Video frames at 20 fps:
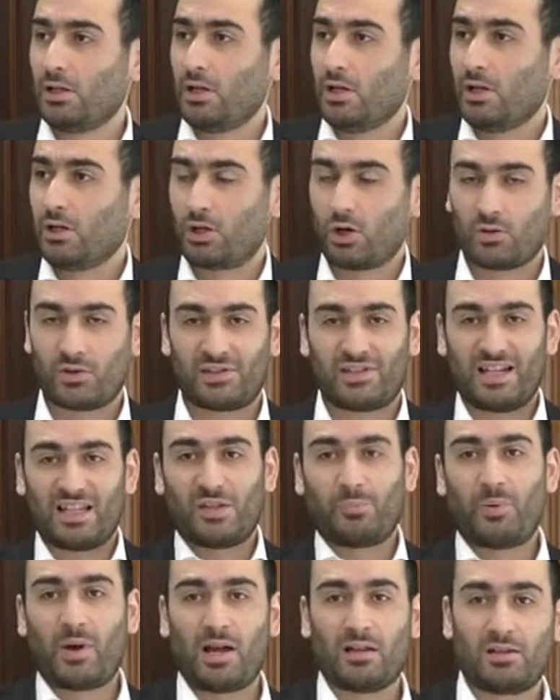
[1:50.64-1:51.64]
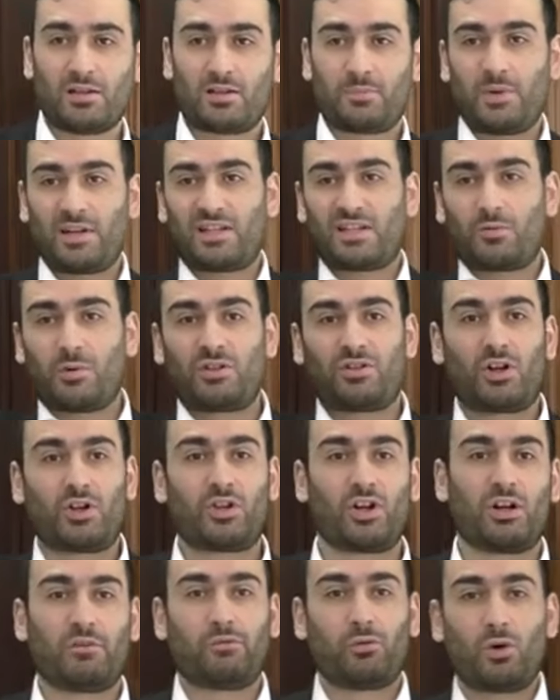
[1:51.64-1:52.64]
He goes inside the palace, makes his way to the
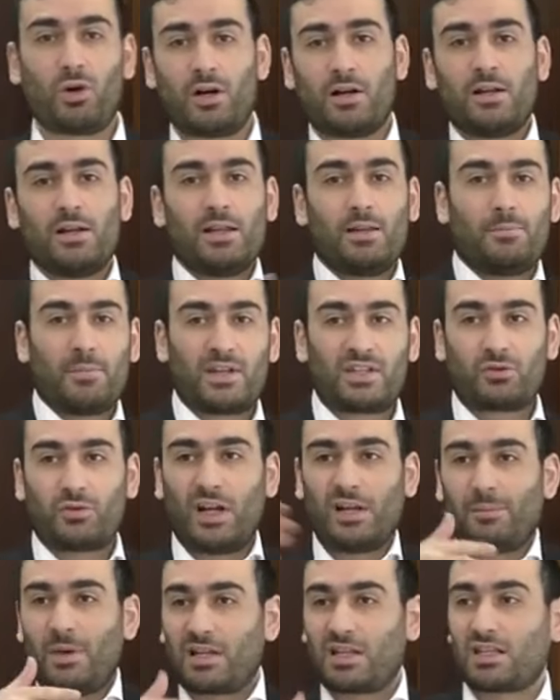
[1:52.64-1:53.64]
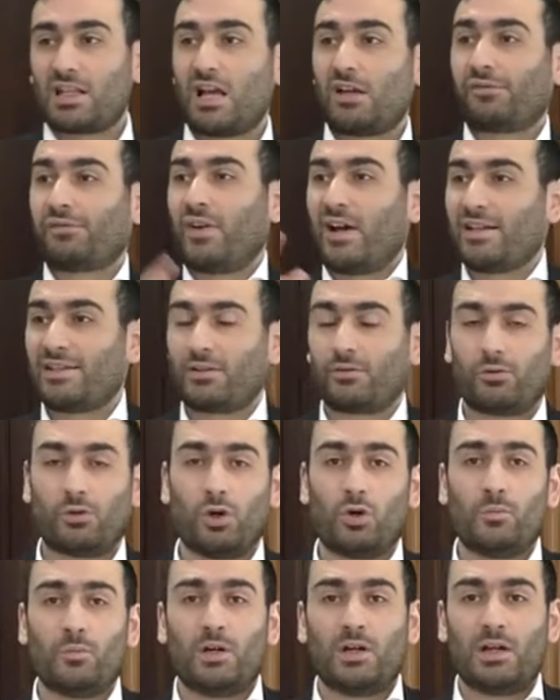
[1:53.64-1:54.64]
third floor, makes a right, makes a left, finds the
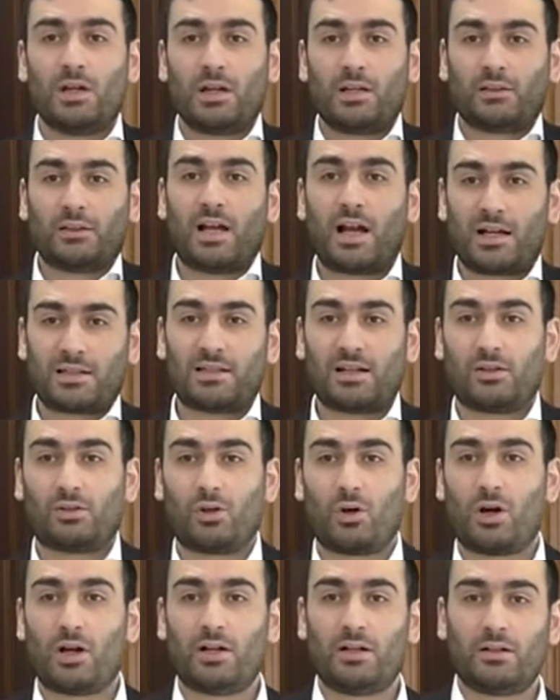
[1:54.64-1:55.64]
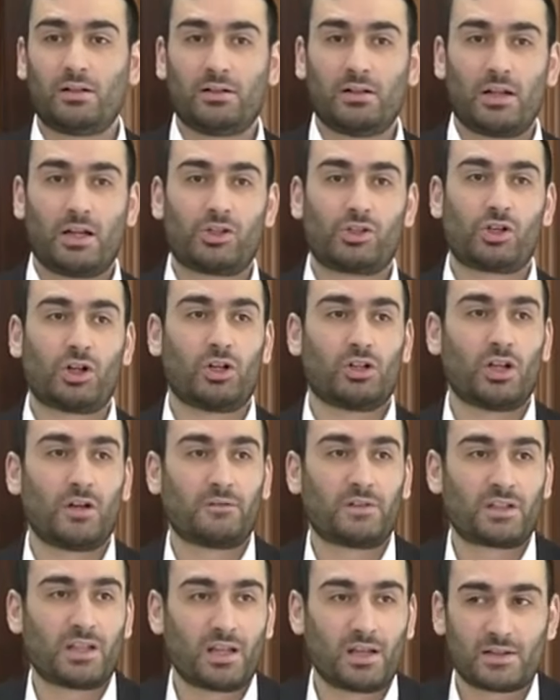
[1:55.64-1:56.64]
room, knocks on the door, and sure enough,
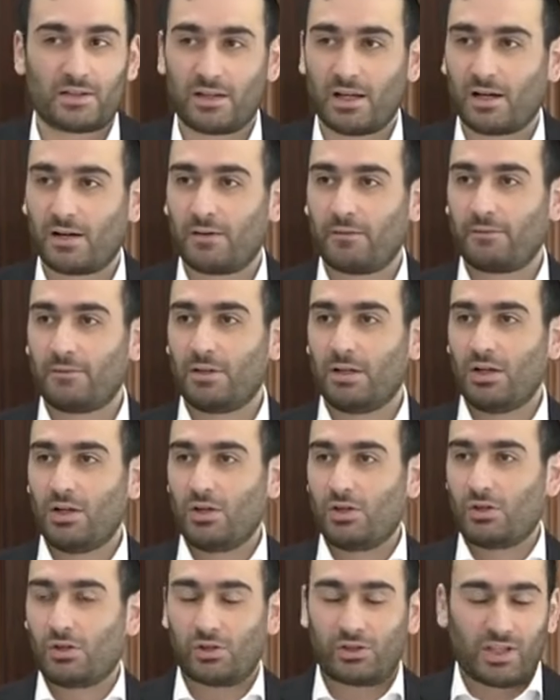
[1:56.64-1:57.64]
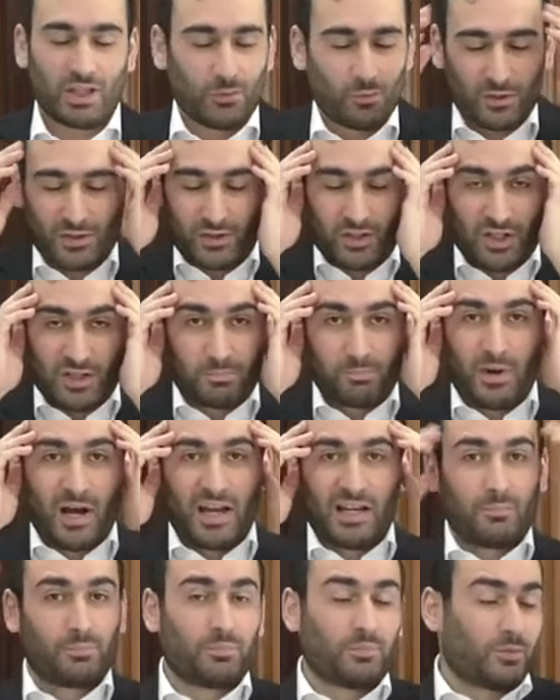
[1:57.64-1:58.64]
the king is there. So the king was just
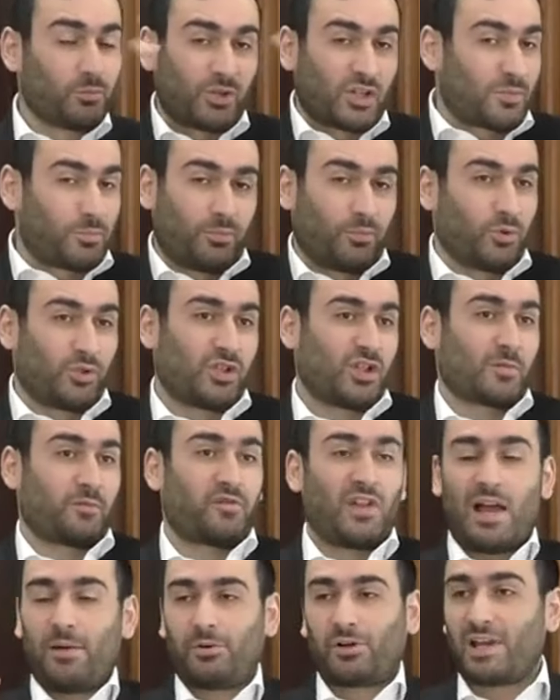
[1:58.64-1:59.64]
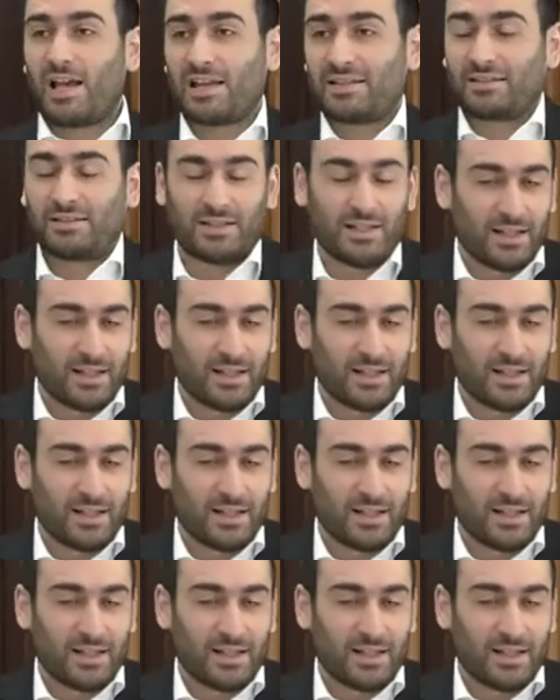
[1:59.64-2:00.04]
mind just, was just flabbergasted.